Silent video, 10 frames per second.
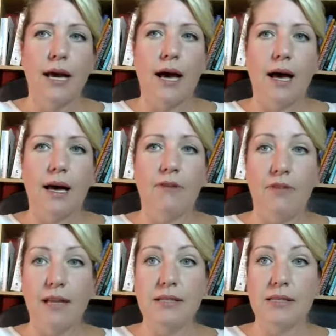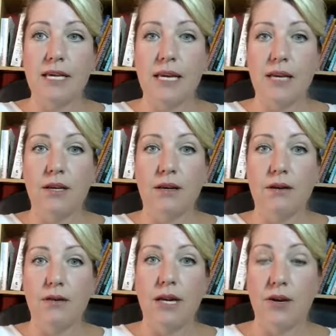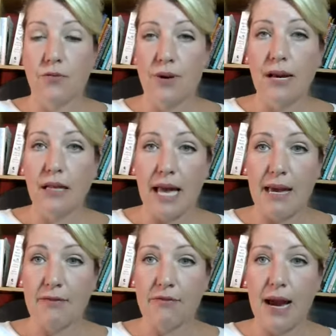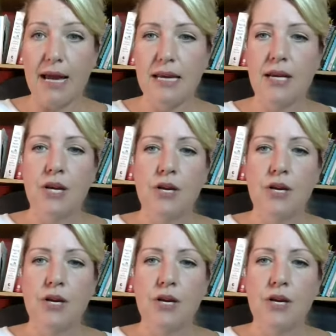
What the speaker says: events in real life, right?